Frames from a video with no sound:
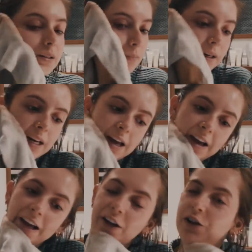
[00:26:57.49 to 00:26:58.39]
it's been
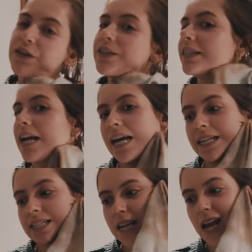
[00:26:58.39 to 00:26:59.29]
a good
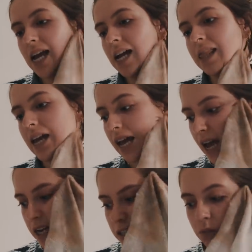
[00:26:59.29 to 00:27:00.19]
day today, I
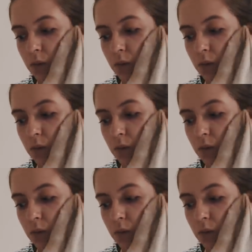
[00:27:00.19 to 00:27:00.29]
think, and